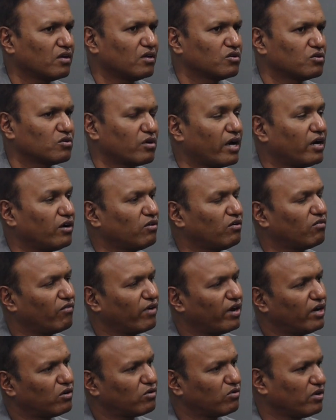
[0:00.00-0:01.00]
So I
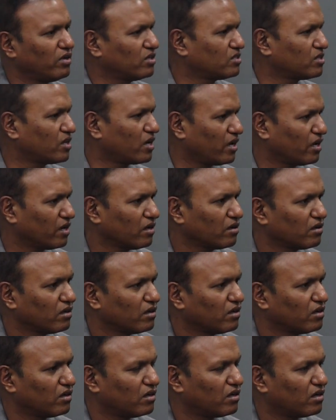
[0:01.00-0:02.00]
went to Israel,
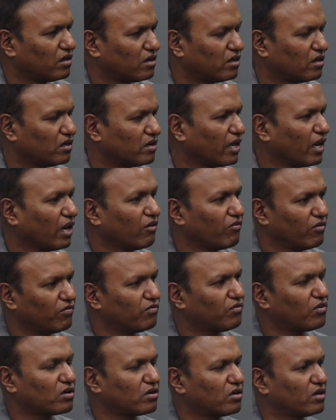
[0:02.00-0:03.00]
Tel Aviv,
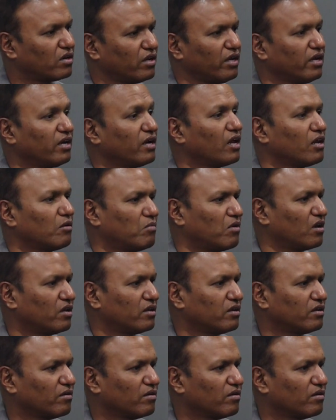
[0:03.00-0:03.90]
Dr. Igal Balan.